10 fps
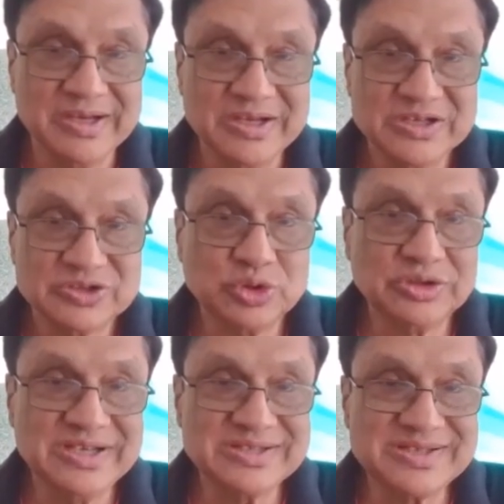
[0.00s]
So
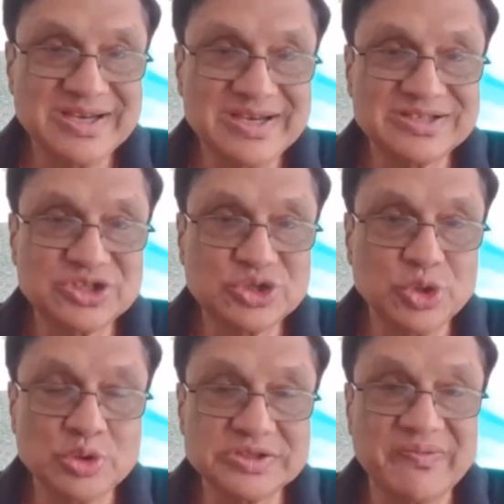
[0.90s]

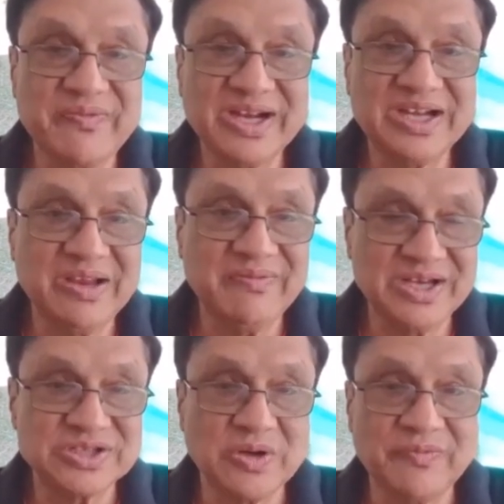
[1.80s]
shows
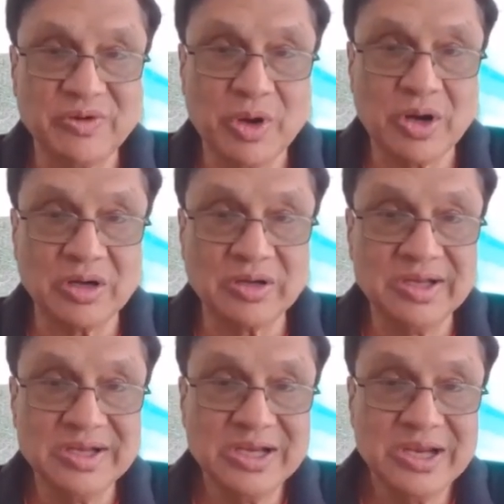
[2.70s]
effectiveness of your model
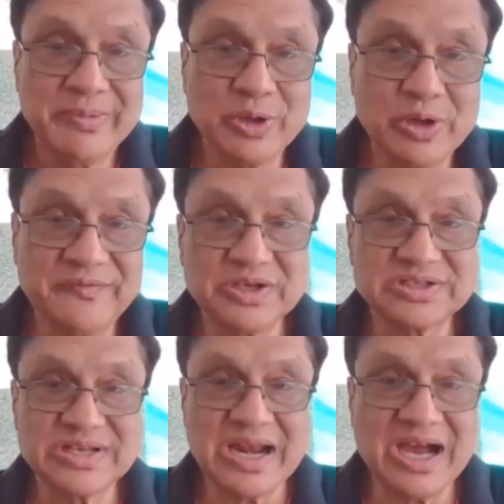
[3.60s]
because this
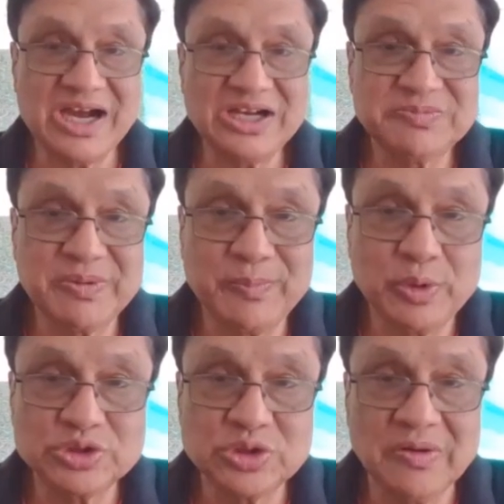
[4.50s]
large
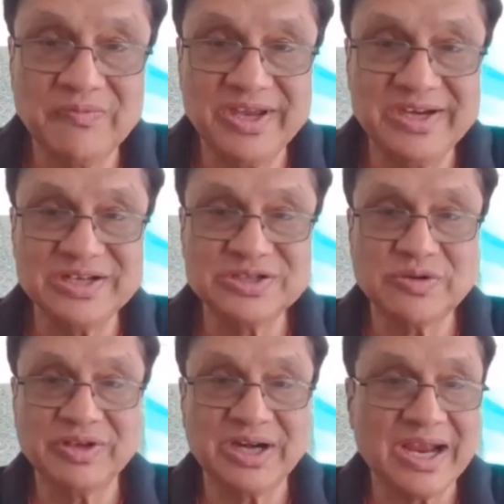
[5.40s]
proportion of variance
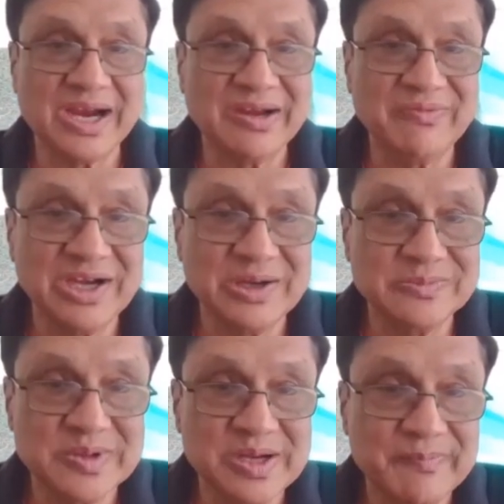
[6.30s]
of the target
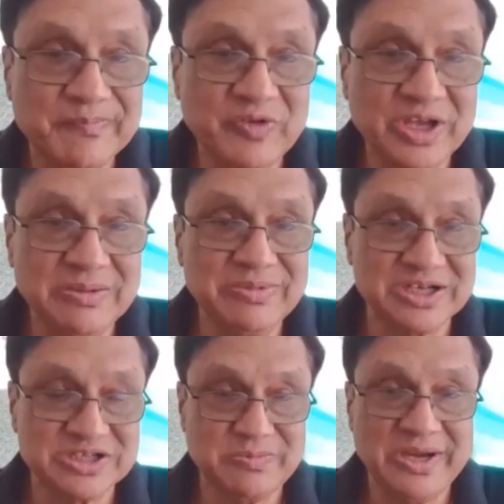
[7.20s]
variable
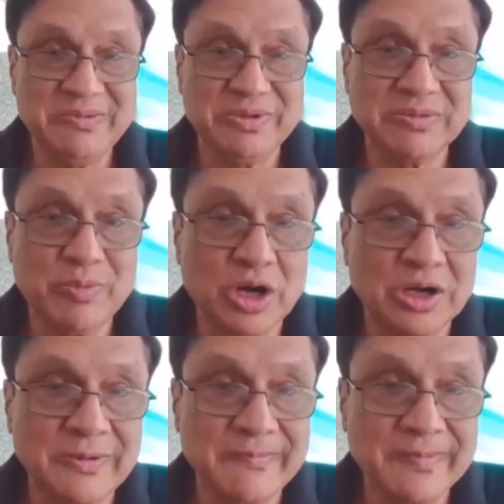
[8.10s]
explained by the
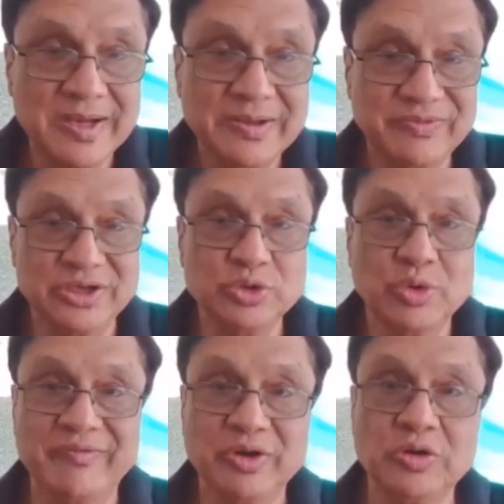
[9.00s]
model, then
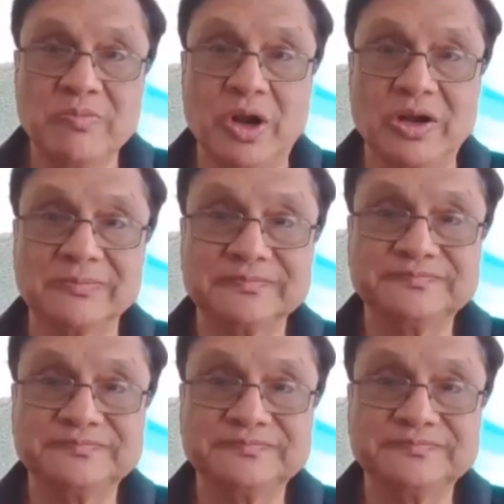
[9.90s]
you have a good model.